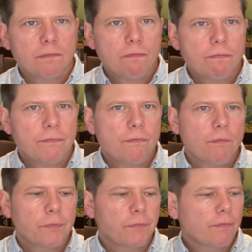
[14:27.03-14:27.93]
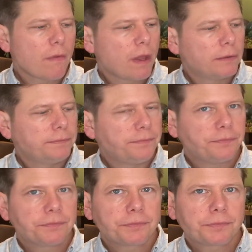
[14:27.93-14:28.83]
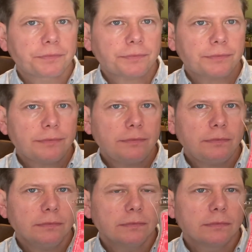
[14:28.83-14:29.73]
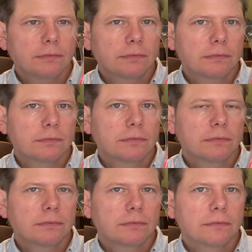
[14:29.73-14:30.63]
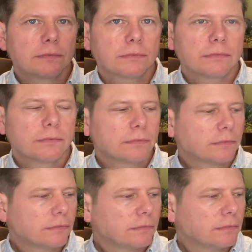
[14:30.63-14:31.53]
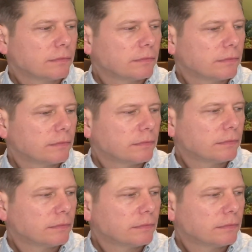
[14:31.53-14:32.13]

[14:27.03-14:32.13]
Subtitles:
(not speaking)